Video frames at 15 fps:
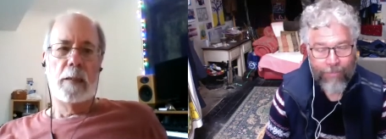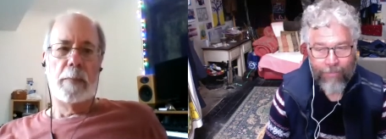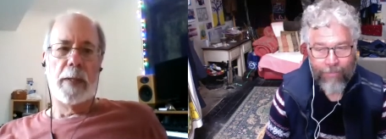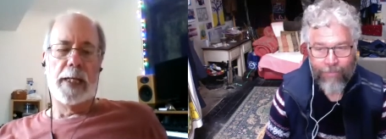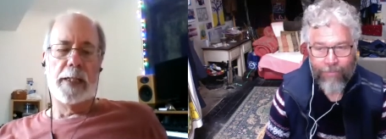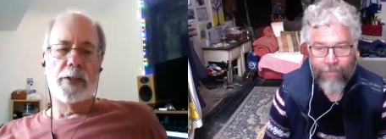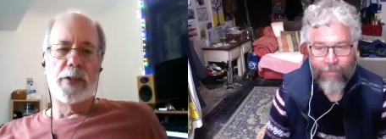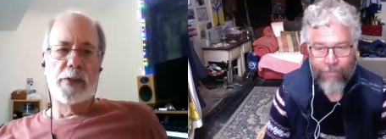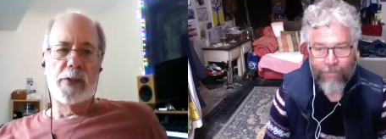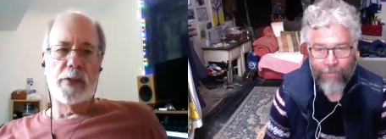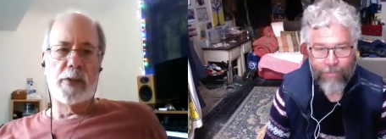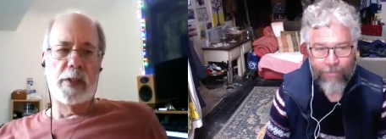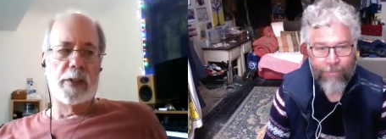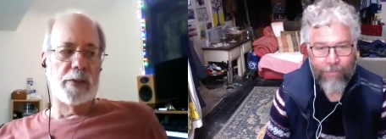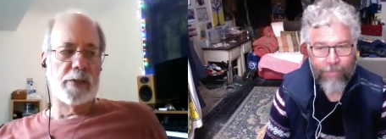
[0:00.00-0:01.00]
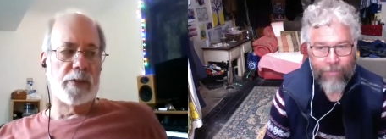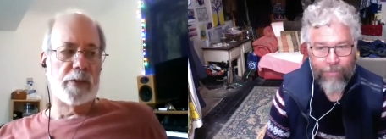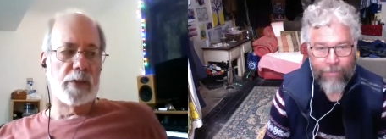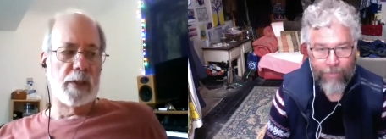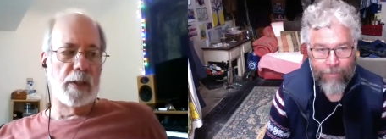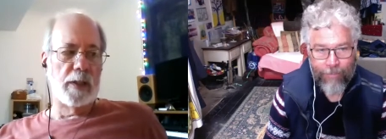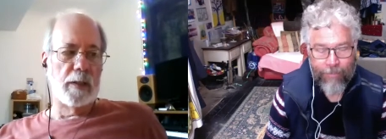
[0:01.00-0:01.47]
Speaker 1: patience
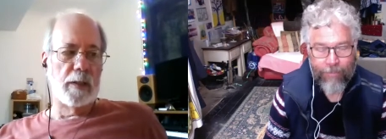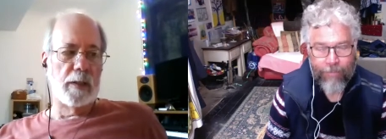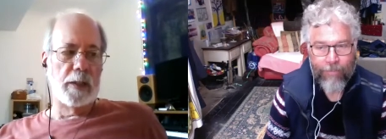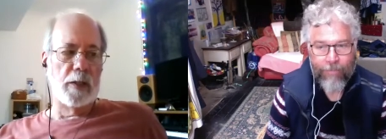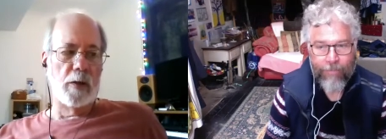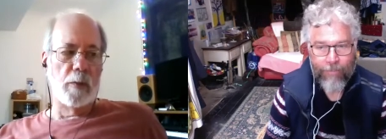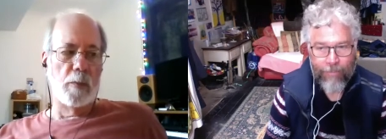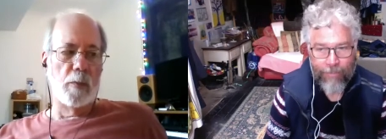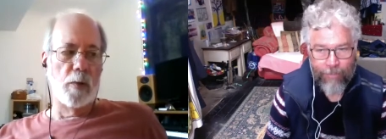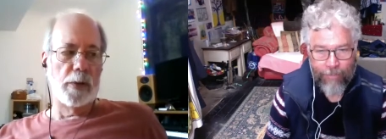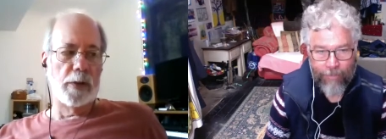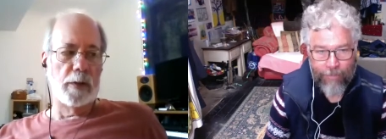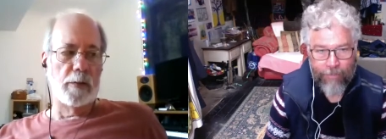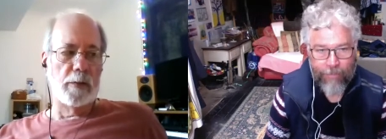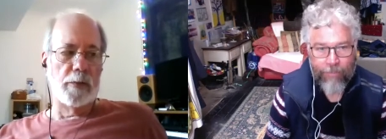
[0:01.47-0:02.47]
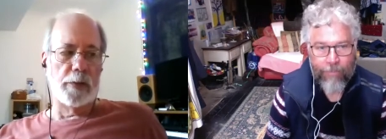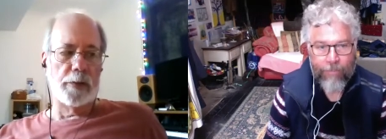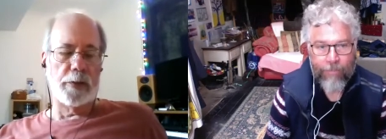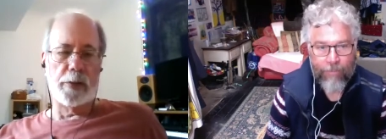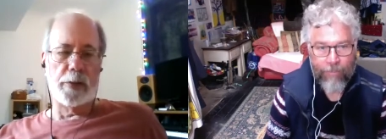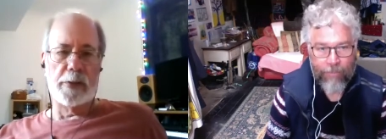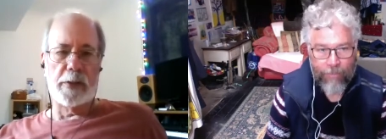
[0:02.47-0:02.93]
is uh, you know more than a
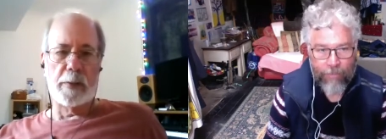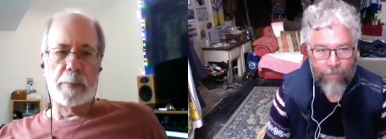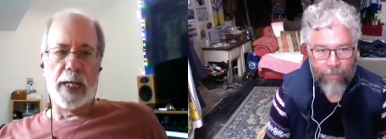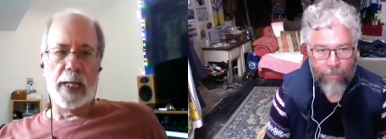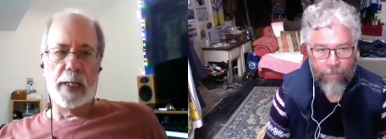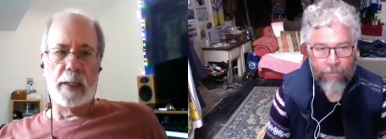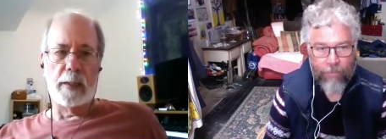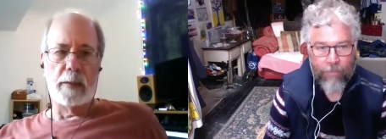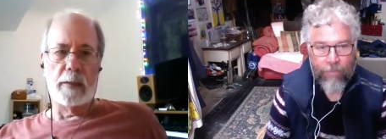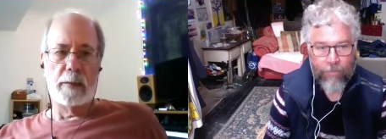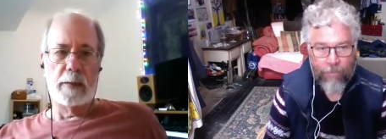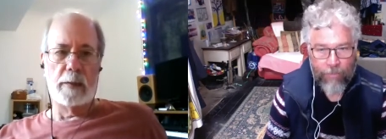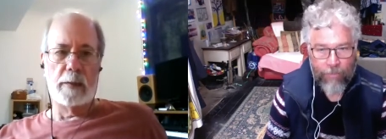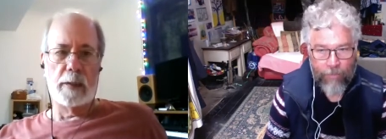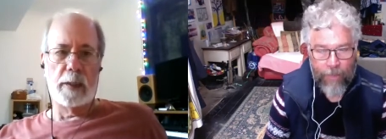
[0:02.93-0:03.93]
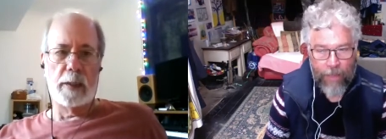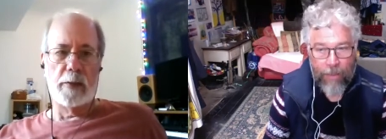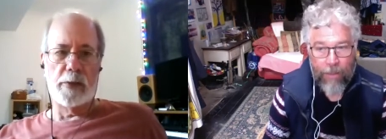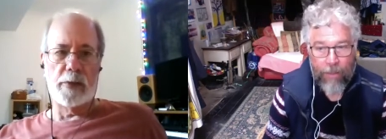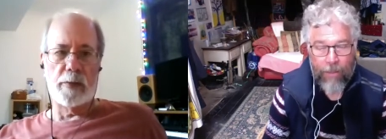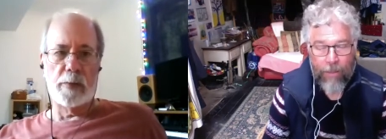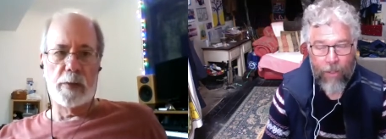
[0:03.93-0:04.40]
virtue it's a pain uh, you
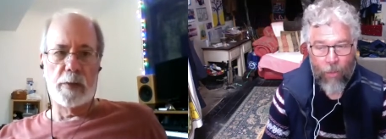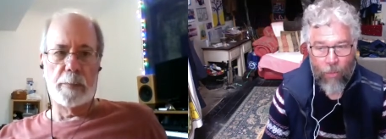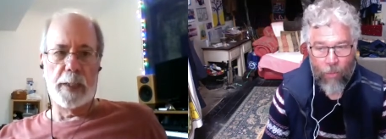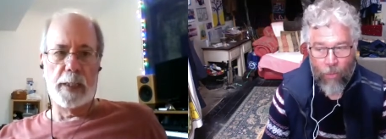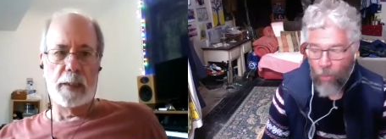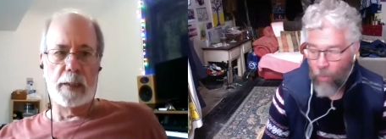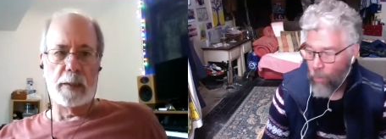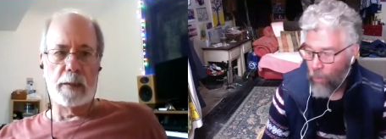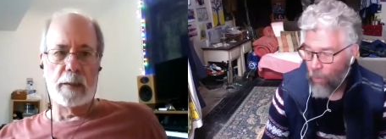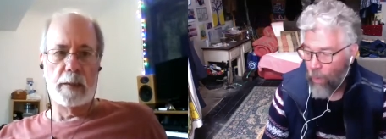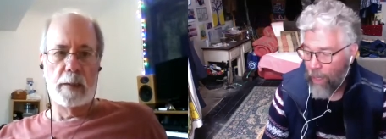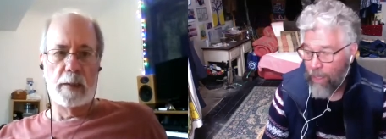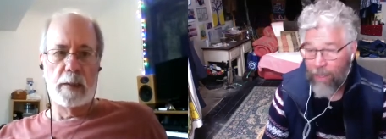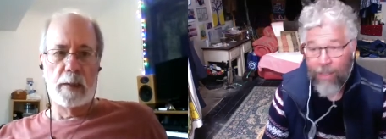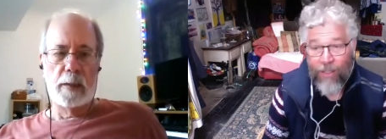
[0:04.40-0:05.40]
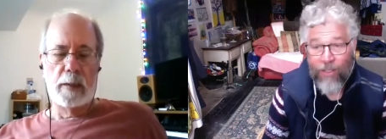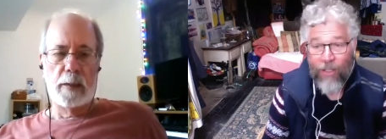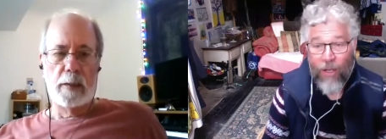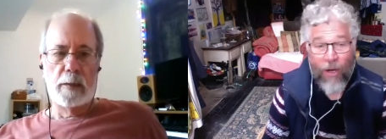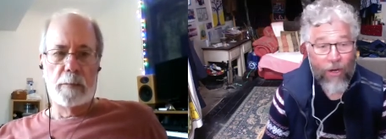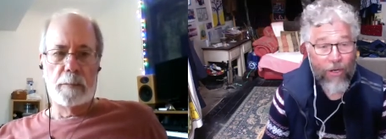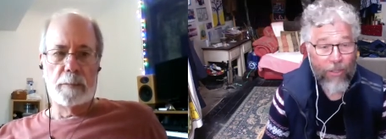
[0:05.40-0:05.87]
know it's a real pain
Speaker 2: waiting is
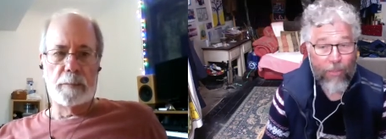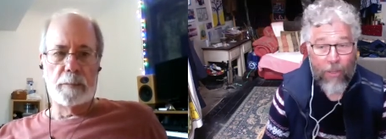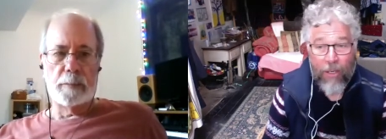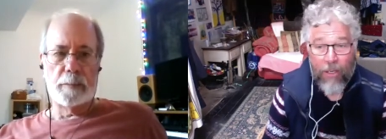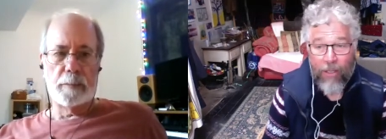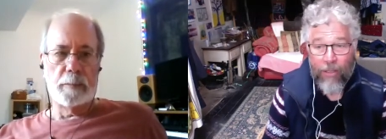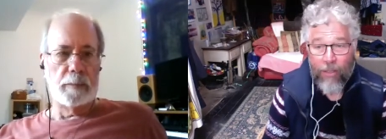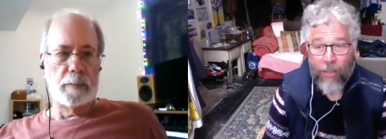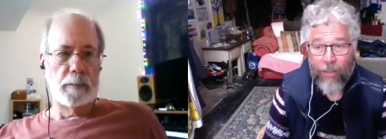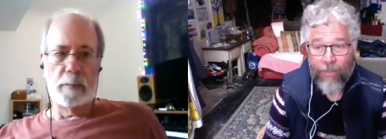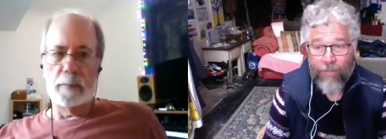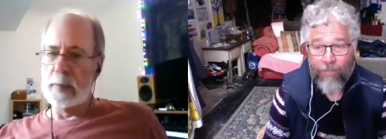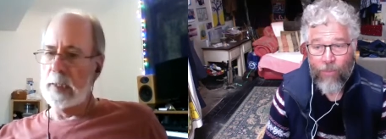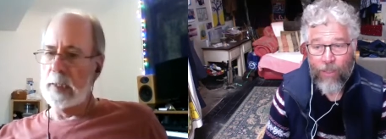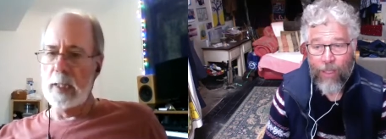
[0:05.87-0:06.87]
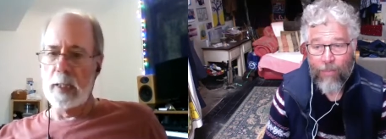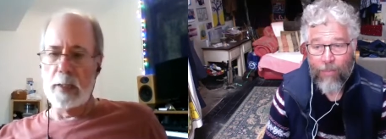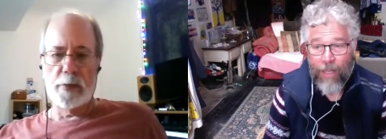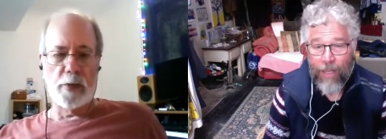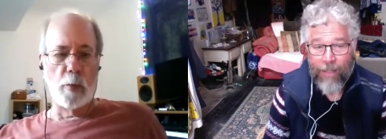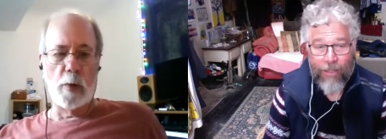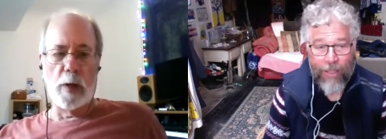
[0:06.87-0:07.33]
the hardest part
Speaker 1: yeah
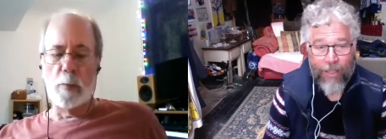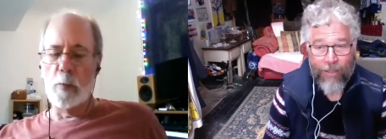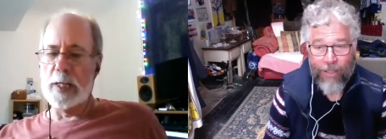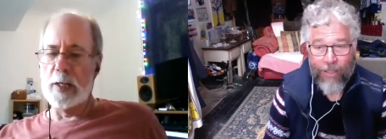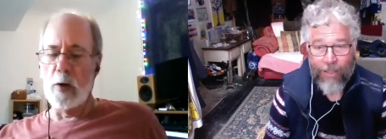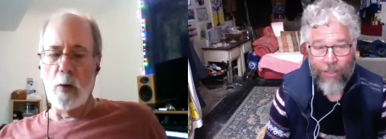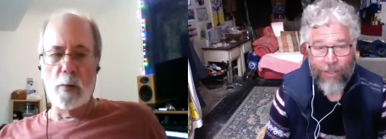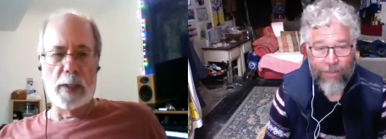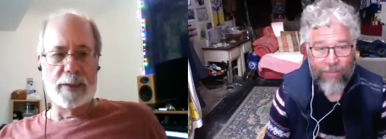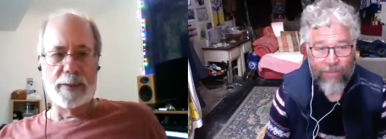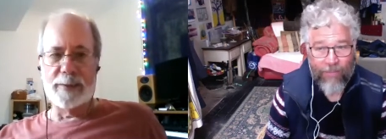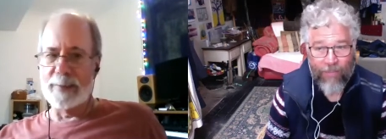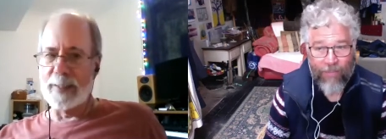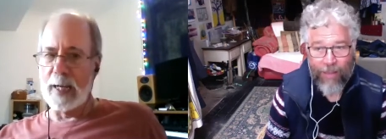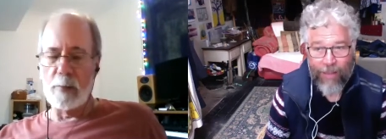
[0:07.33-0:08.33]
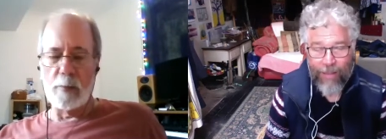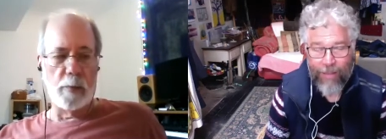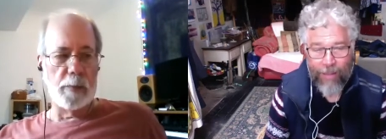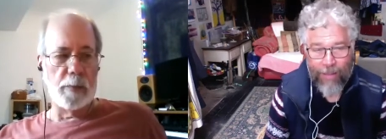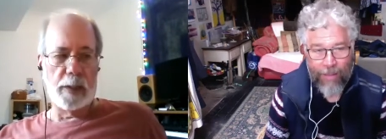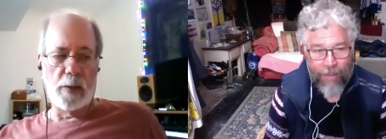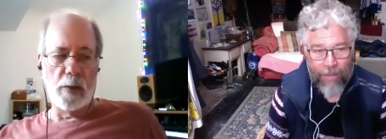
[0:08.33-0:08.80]
so when we go into that
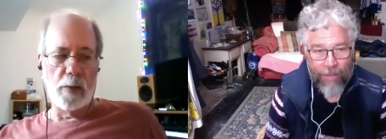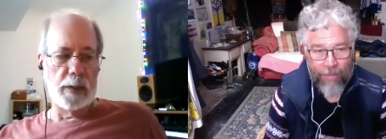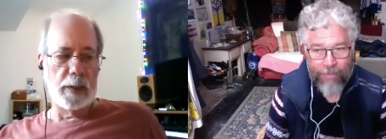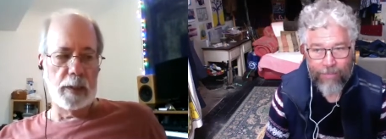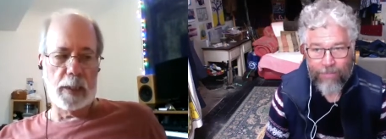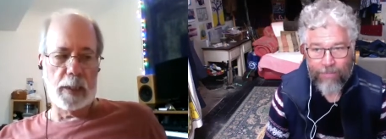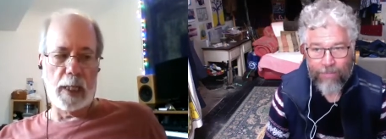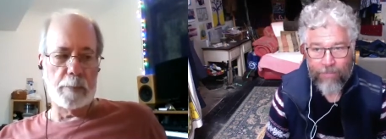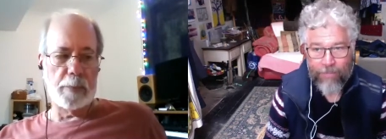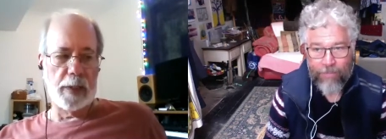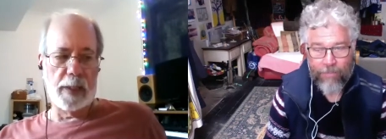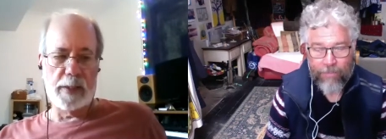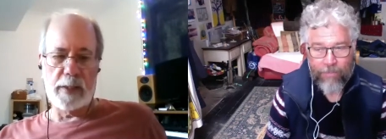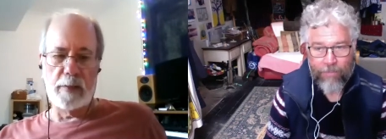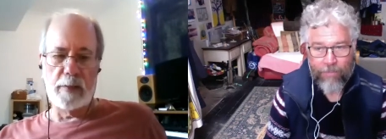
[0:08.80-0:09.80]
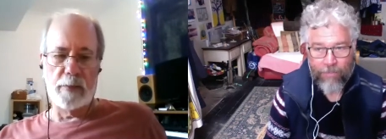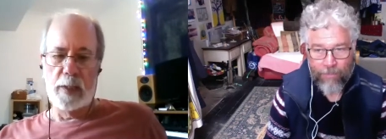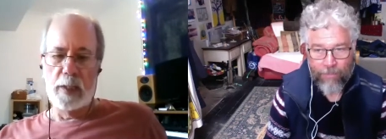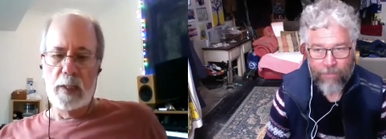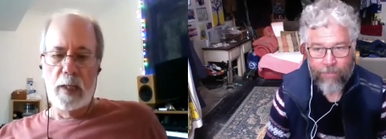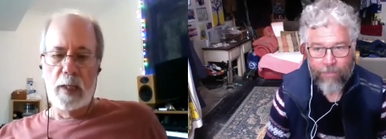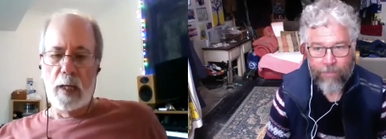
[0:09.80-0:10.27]
when we go into that place of
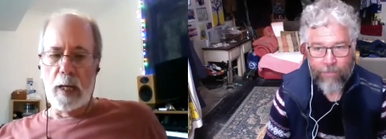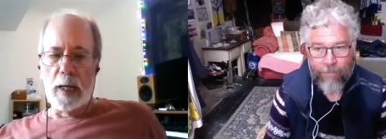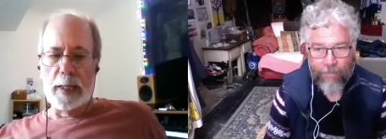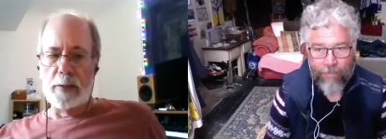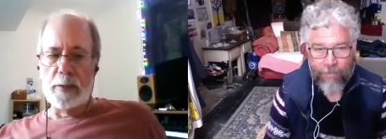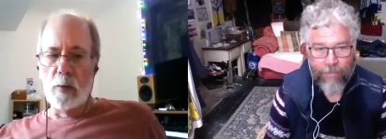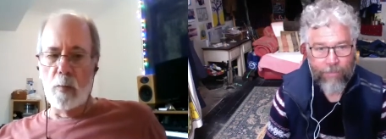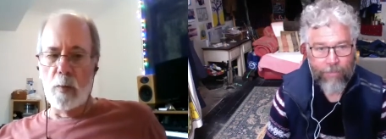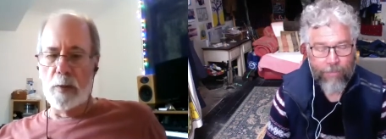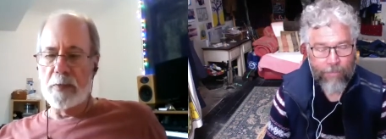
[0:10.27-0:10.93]
i don't want